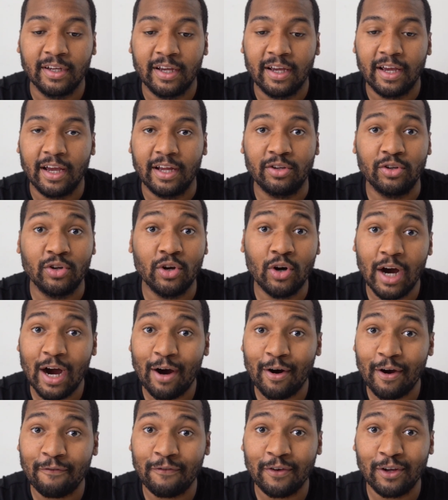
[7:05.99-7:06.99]
And you know
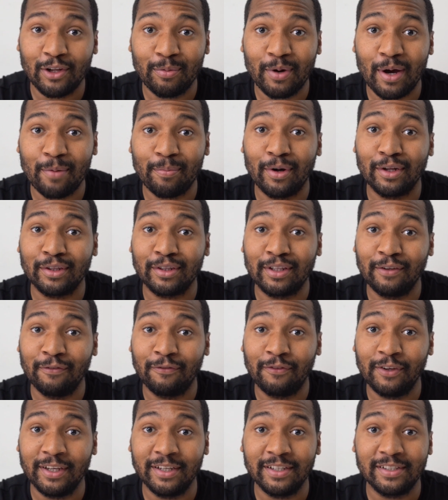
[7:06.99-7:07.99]
how I feel about monthly
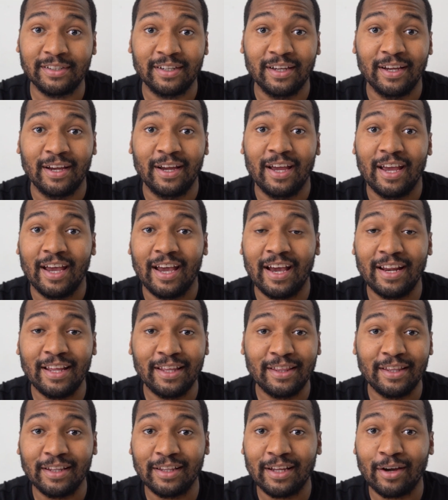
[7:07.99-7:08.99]
fees.
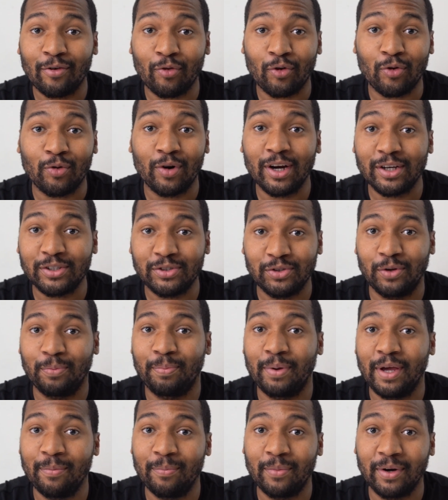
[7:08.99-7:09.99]
Anything that requires you
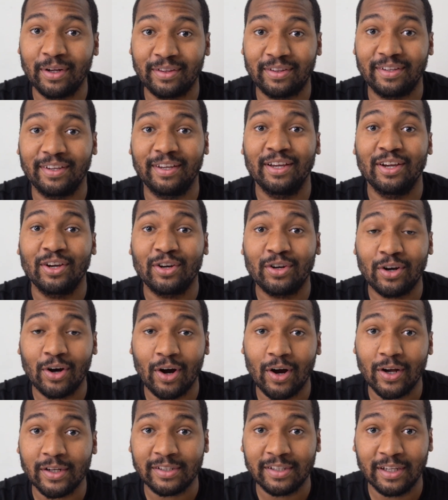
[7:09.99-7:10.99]
to pay monthly
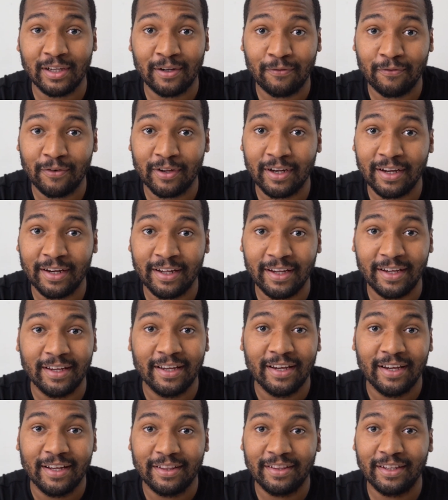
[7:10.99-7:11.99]
costs infinity.
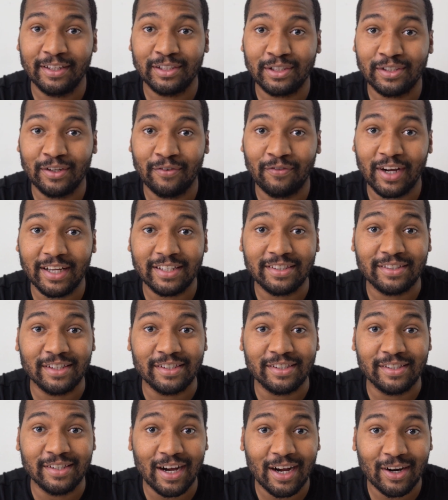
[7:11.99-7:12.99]
This device
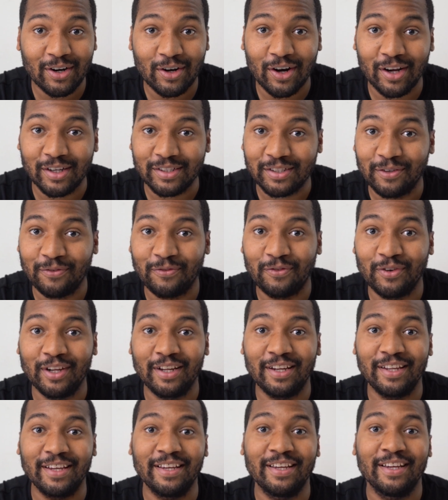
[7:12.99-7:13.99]
does not cost
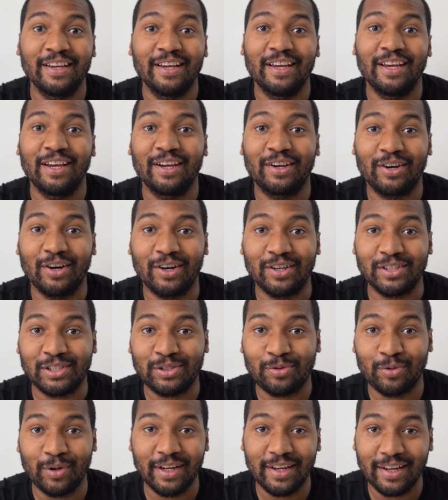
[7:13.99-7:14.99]
infinity. It
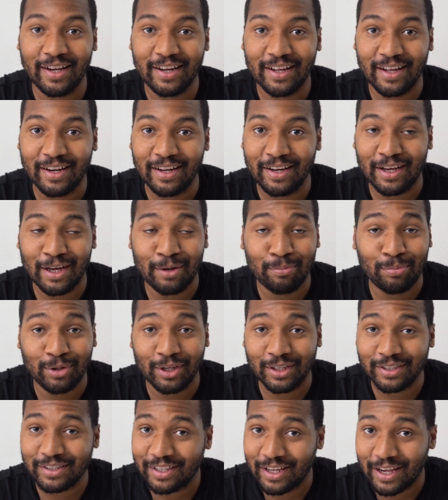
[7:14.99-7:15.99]
costs $29.99
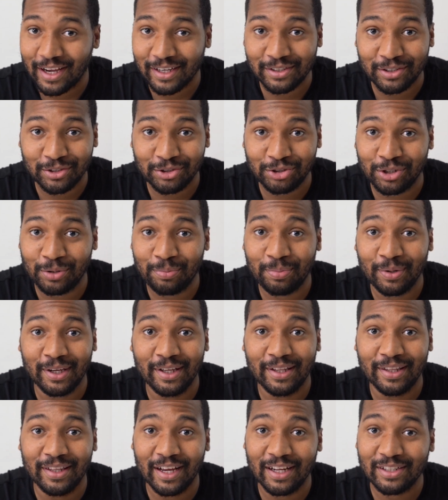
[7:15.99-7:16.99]
plus tax and shipping,
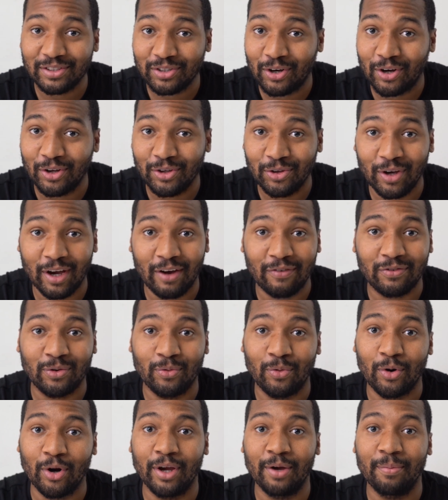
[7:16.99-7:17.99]
and that's all you have
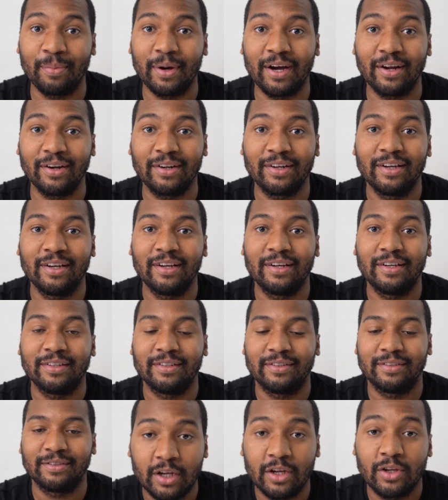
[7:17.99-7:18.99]
to worry about.
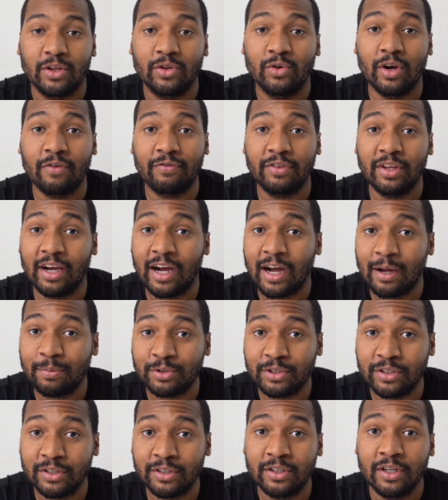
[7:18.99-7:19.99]
You have the
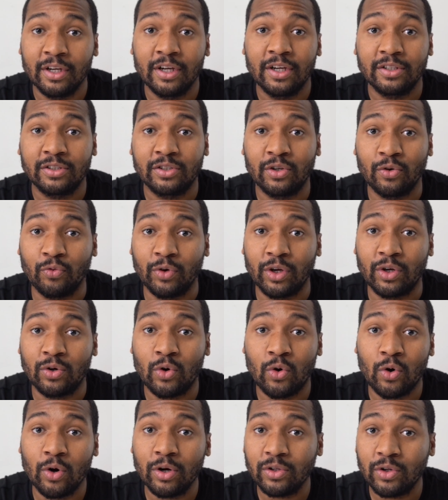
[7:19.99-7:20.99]
option to
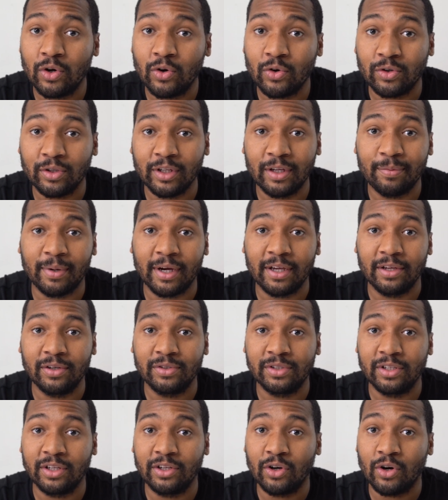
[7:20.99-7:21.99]
record locally by
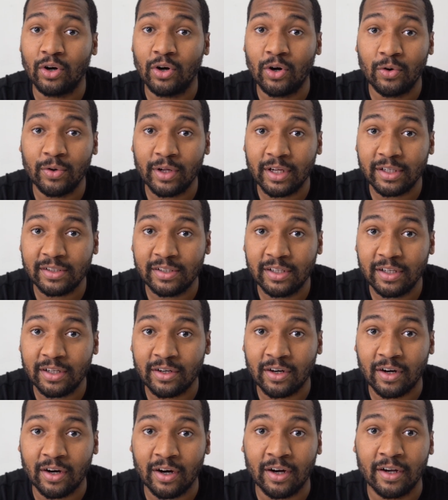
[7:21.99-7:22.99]
using your own
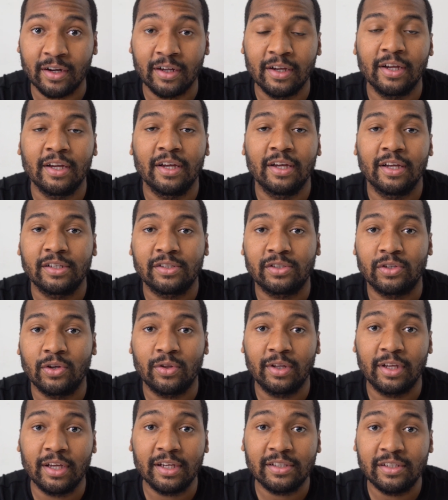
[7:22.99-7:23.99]
SD card.
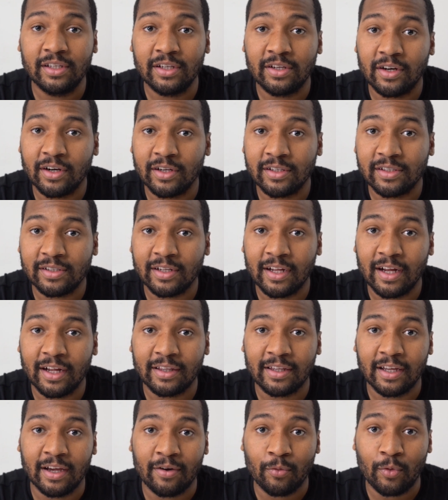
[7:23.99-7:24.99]
So the SD card
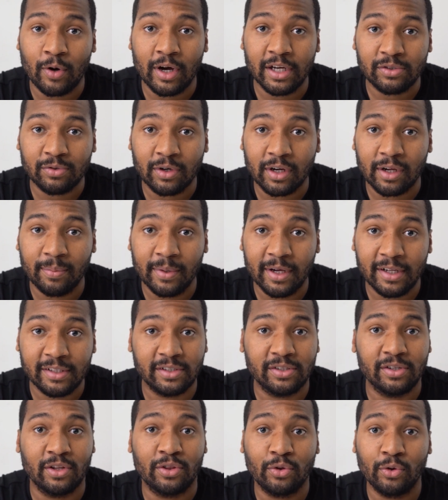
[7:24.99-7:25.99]
slot that Wyze
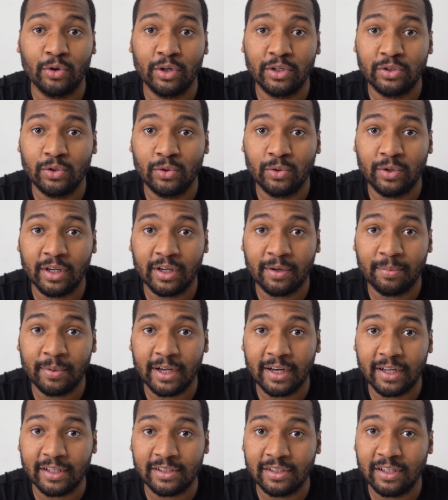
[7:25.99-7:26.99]
recommends is a 32
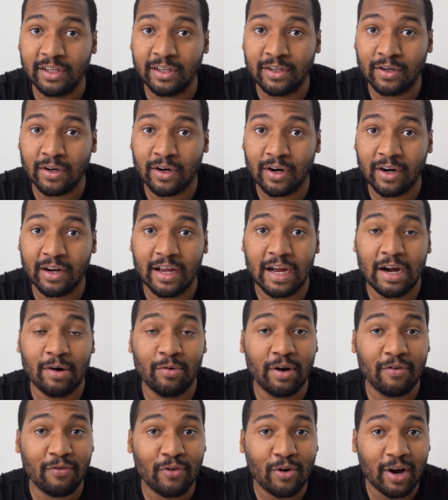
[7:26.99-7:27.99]
gigabyte SD card.
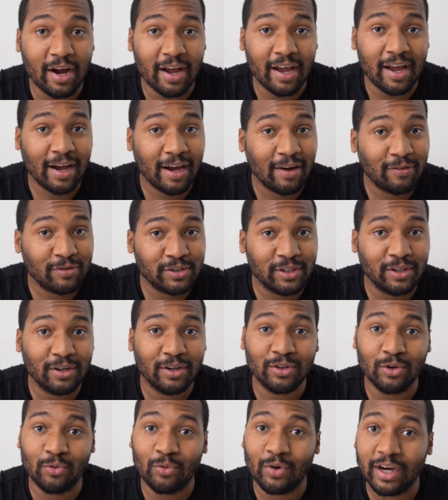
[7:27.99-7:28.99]
However, I have seen
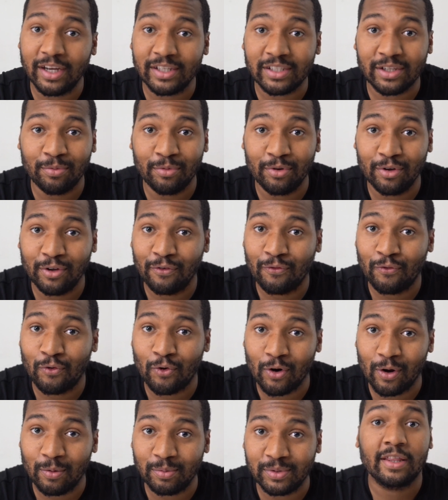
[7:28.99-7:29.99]
on the Wyze community
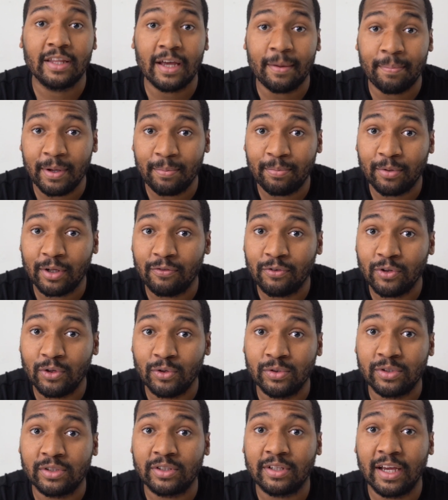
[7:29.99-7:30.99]
forums that people have
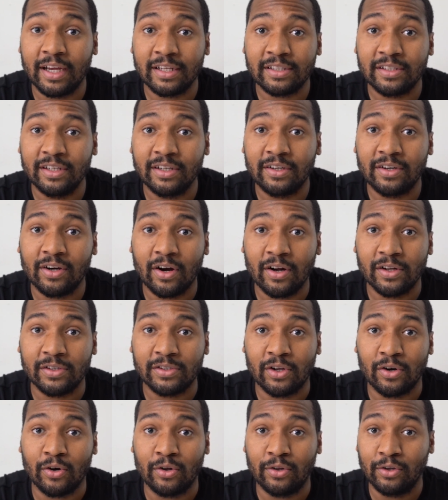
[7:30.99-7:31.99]
used SD cards
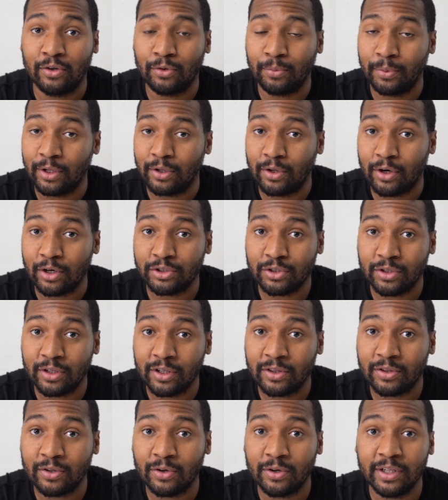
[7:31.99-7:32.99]
that are a little bit larger
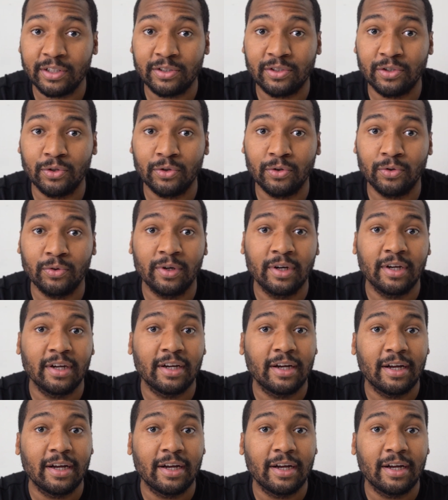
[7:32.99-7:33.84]
than 32.